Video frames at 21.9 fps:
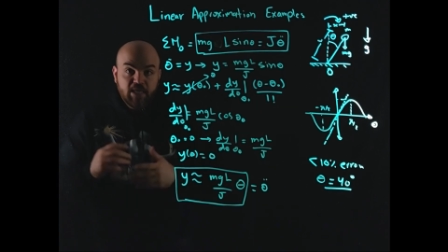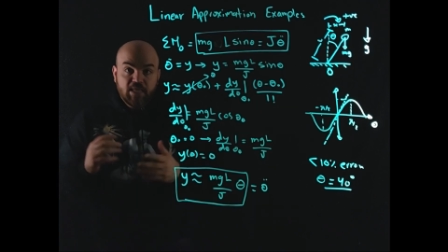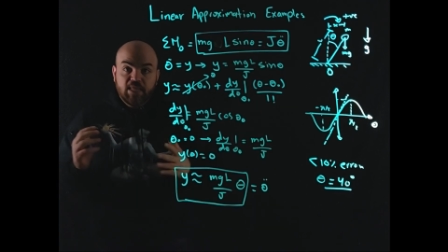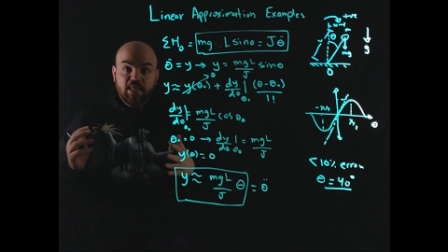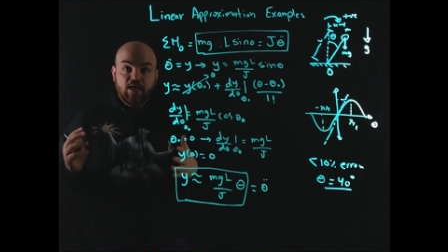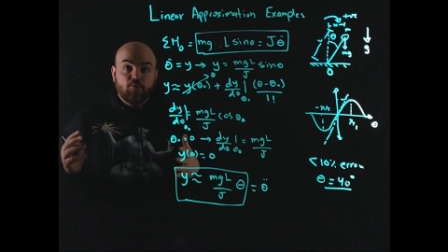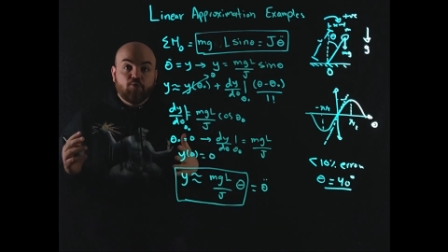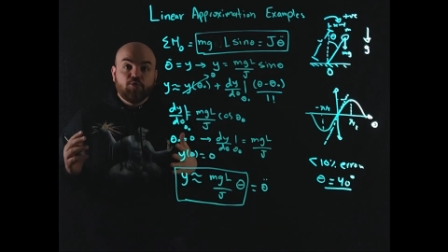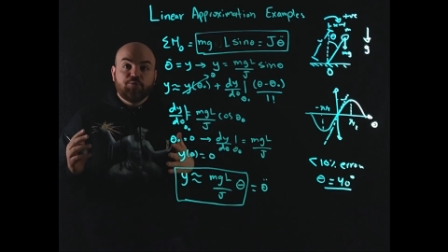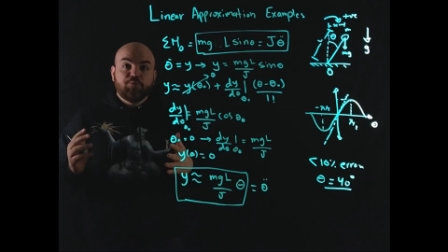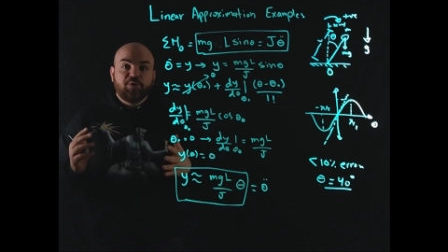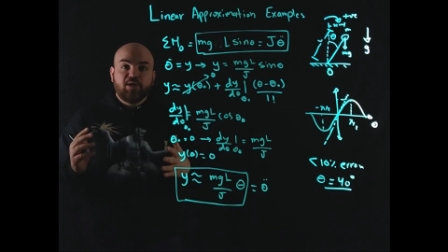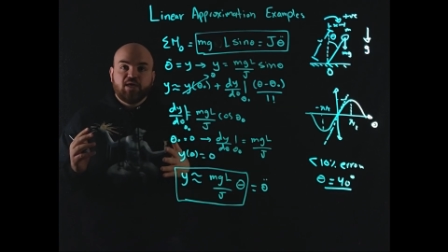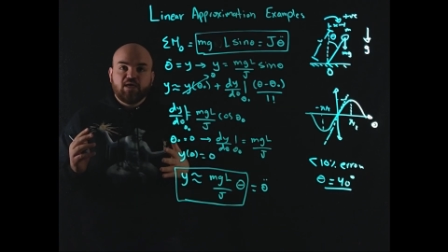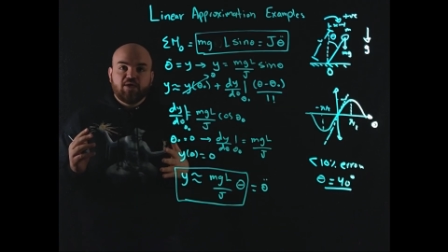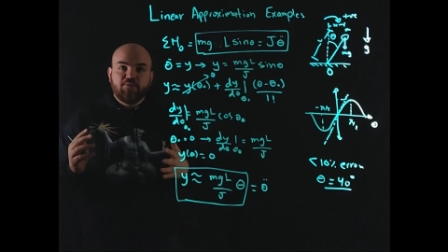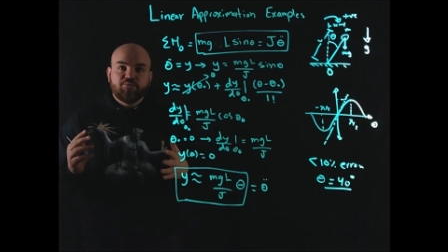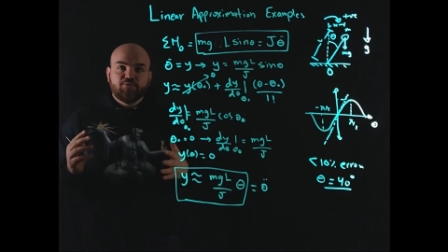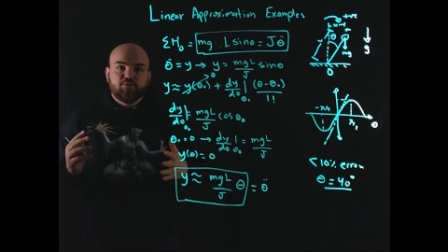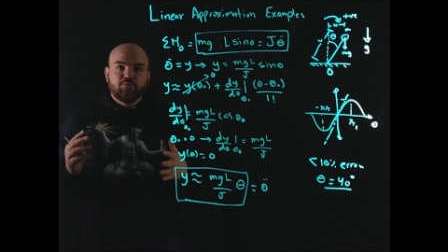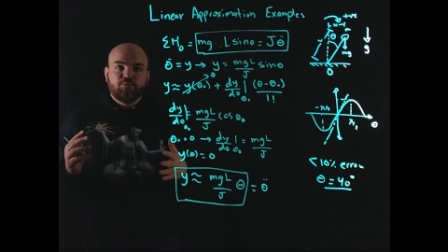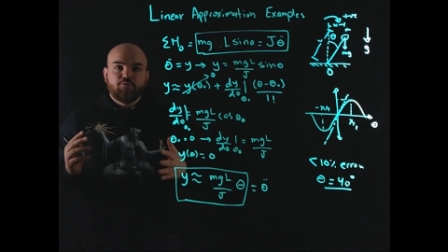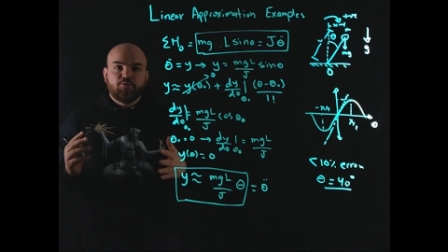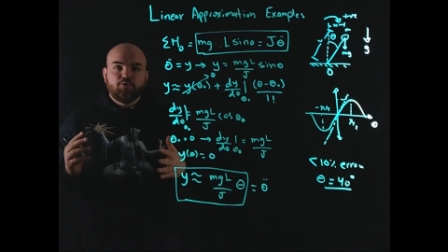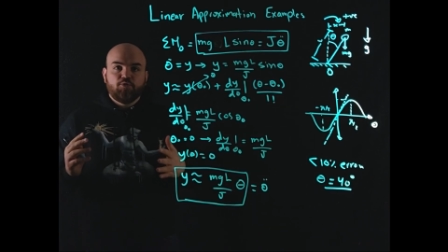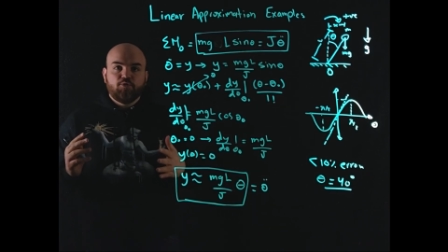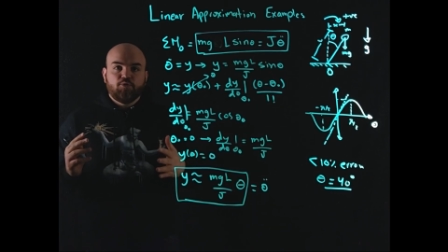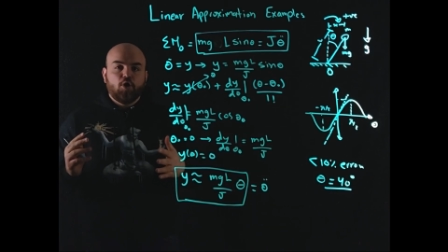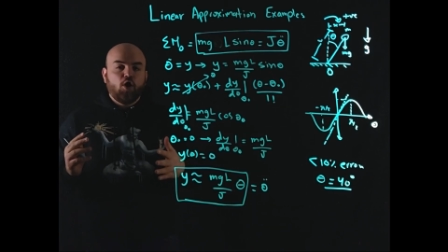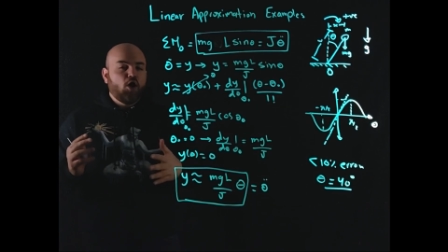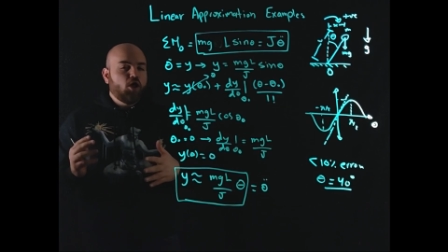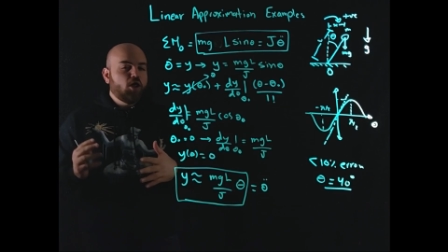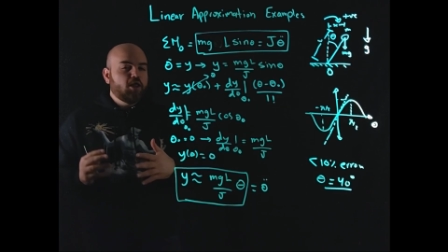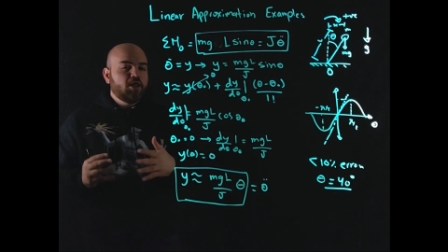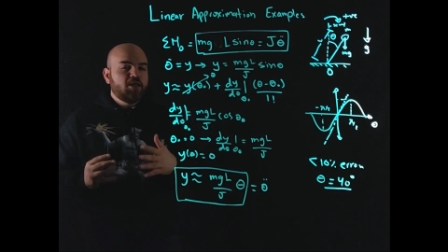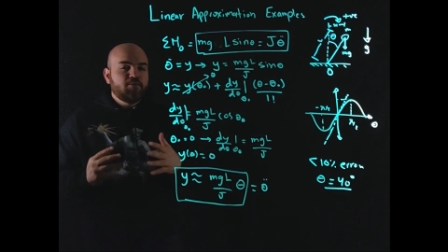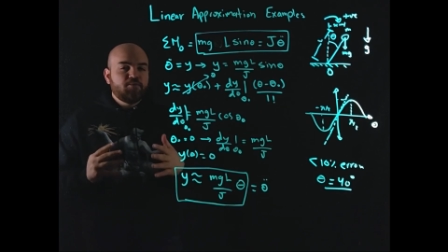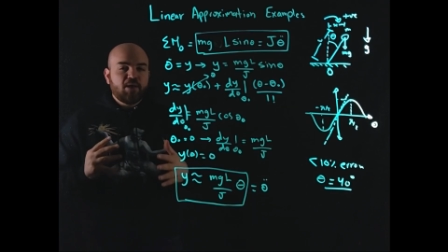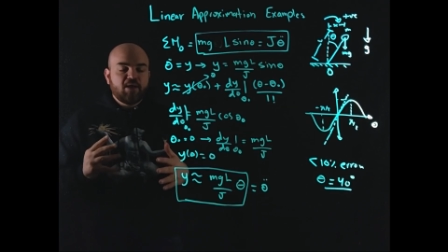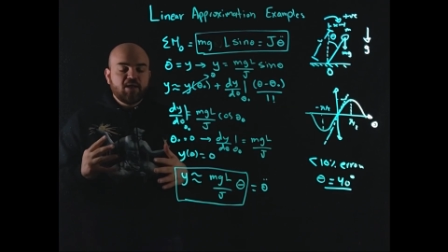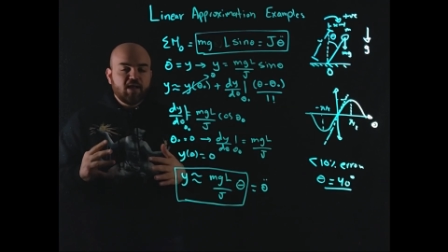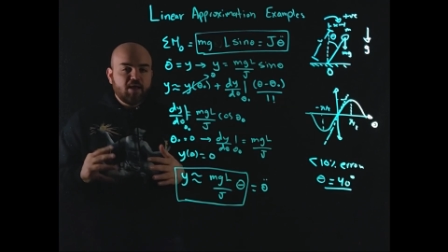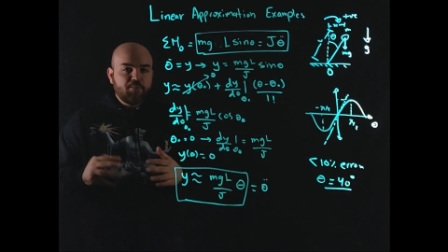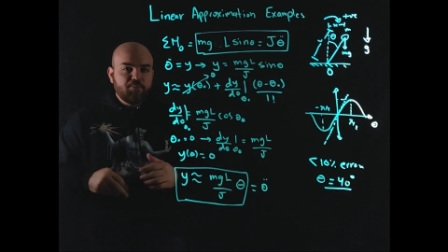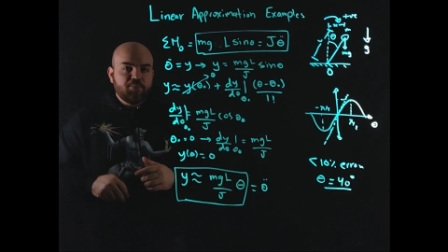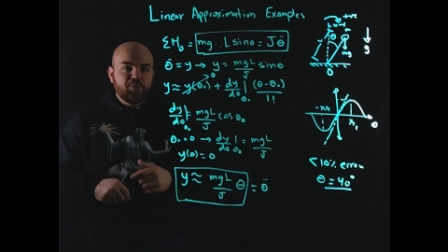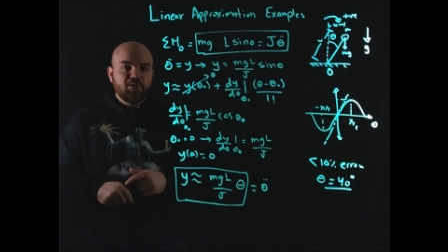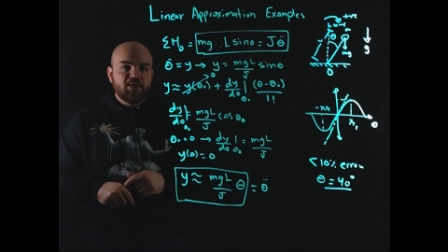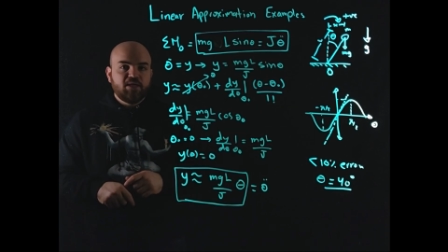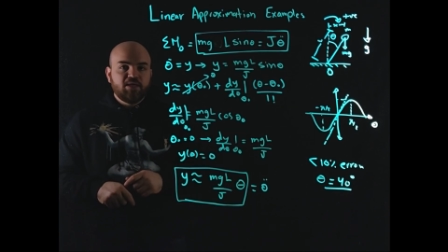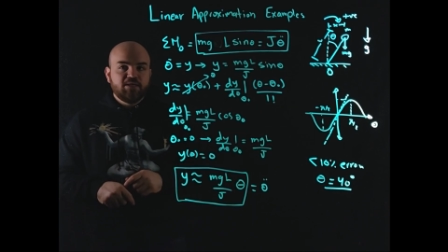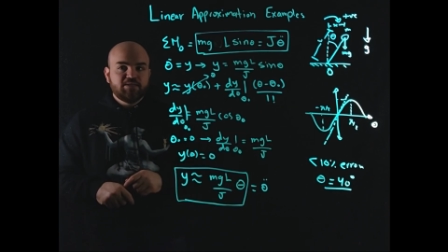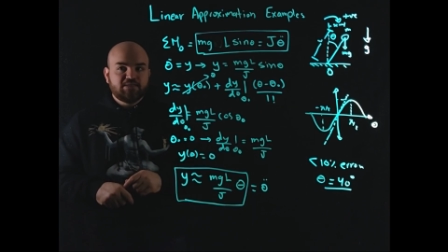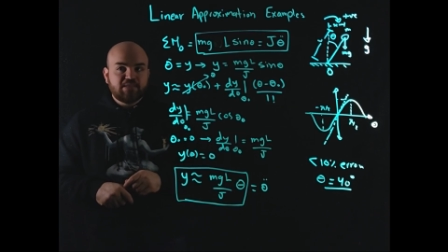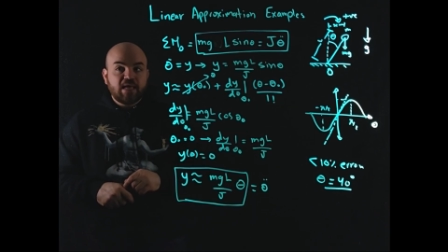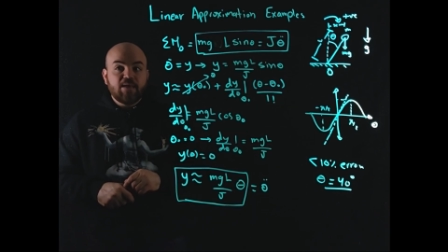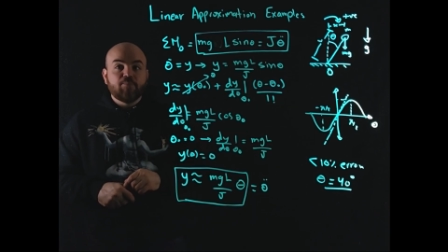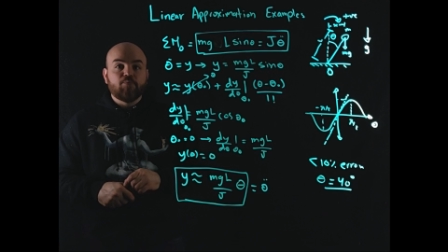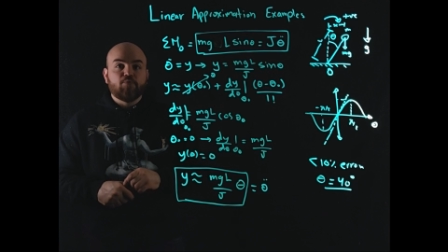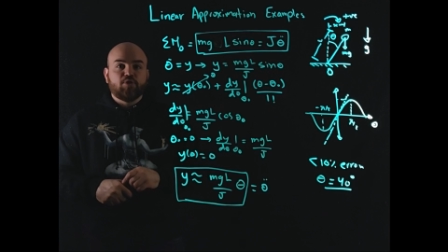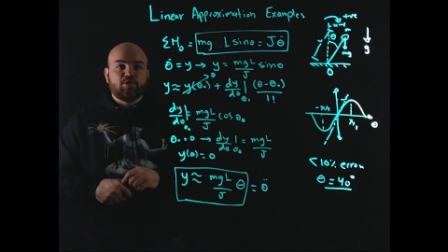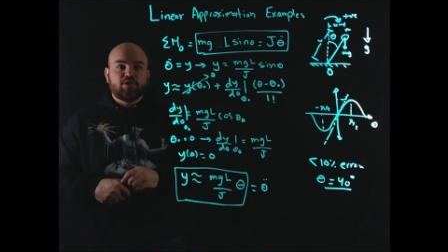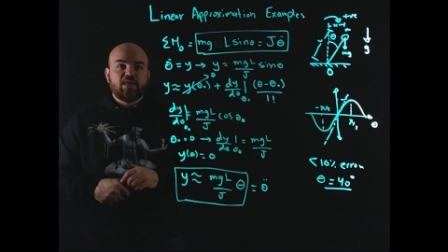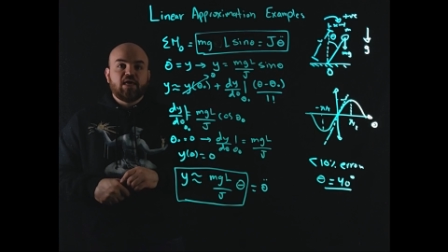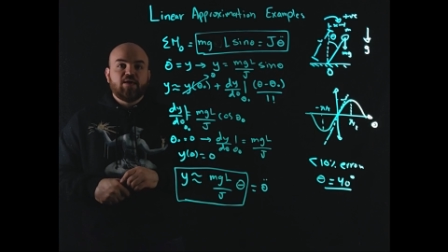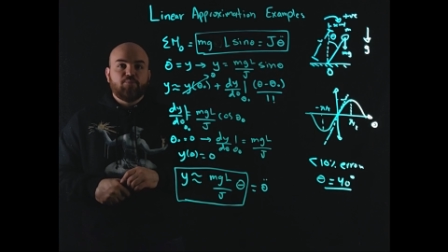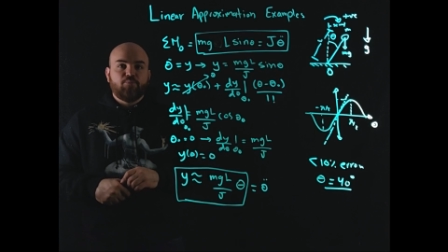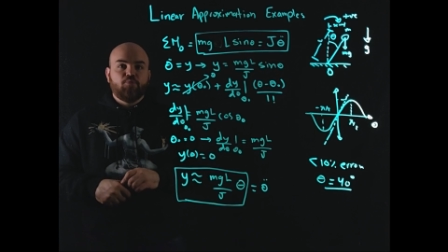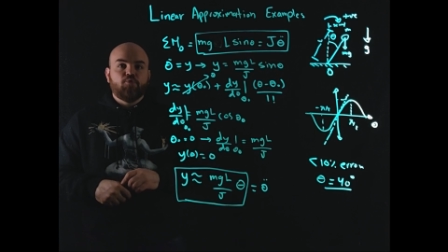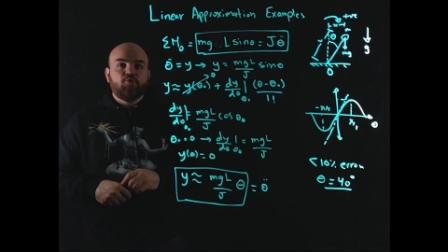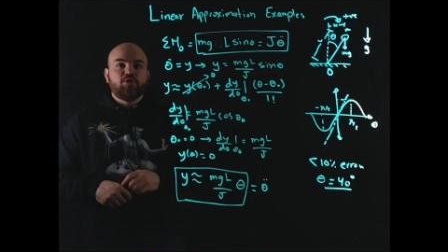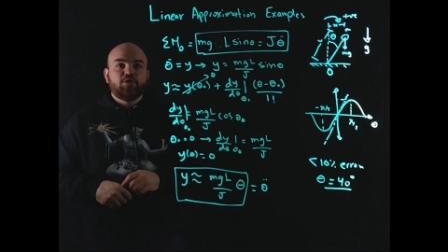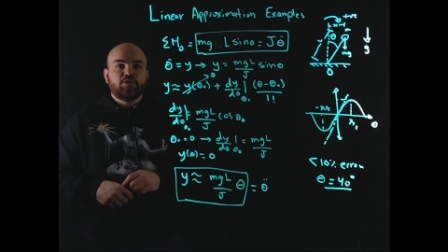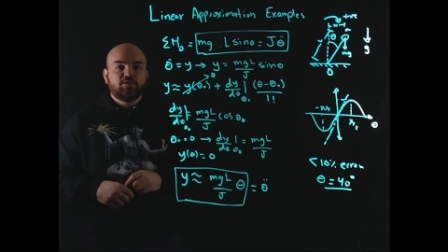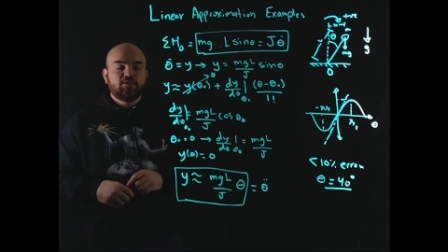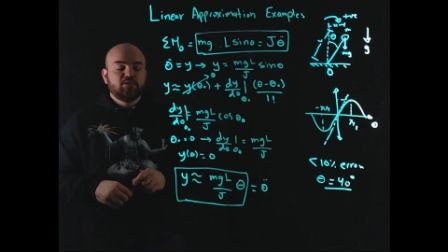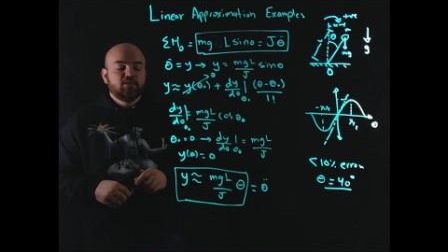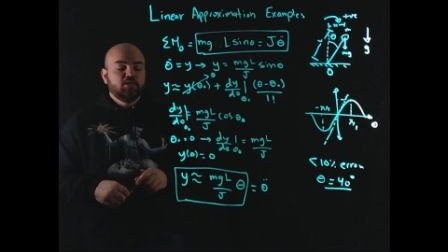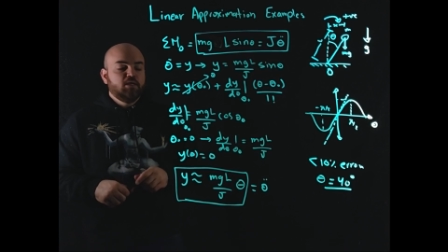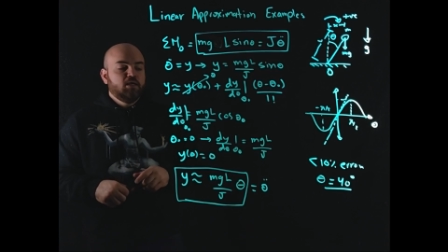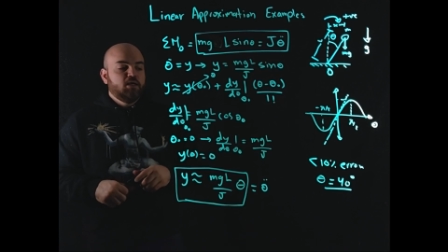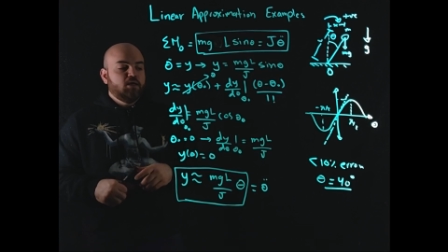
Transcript: that wouldn't be comfortable for you at all, and it might not be stable at that point